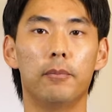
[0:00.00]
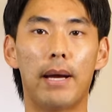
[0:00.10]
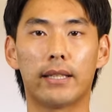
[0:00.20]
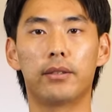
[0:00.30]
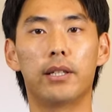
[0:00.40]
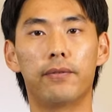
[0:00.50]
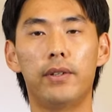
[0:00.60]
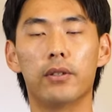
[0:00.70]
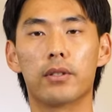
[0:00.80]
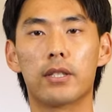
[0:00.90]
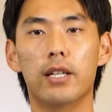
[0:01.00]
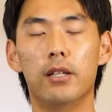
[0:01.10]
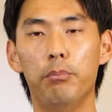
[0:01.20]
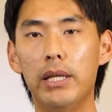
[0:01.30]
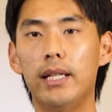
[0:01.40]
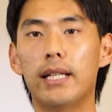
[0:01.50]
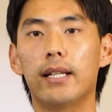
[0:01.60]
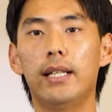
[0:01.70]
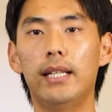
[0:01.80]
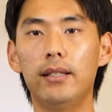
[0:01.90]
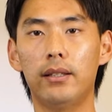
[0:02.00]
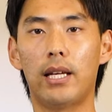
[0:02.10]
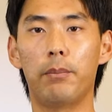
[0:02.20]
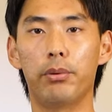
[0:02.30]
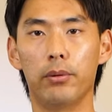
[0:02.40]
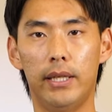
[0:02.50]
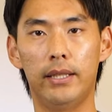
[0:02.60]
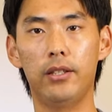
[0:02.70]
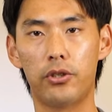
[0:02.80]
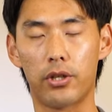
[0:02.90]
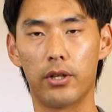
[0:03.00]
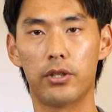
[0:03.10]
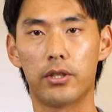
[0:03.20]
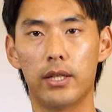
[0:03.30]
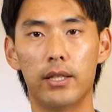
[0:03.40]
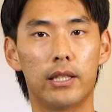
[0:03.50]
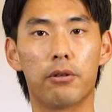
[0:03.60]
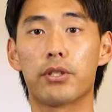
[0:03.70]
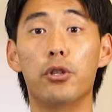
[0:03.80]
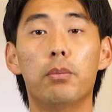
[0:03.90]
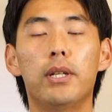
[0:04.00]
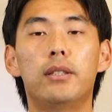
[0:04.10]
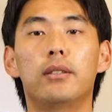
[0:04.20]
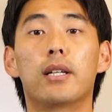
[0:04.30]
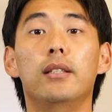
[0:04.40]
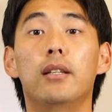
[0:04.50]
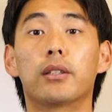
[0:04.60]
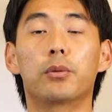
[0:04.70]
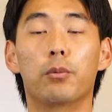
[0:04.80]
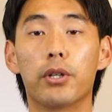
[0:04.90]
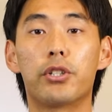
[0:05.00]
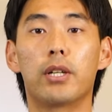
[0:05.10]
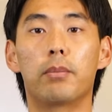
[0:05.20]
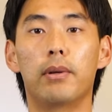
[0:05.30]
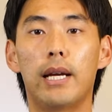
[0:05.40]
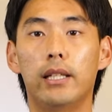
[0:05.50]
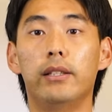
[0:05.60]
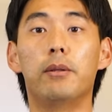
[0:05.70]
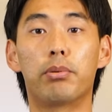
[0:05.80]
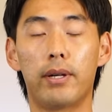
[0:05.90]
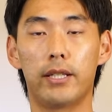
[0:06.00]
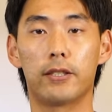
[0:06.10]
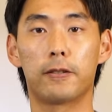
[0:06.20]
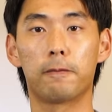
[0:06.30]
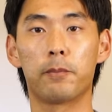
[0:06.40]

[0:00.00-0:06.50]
back to their fields, meaning that in the temple, in the church, there was nobody to conduct worship and lead praise.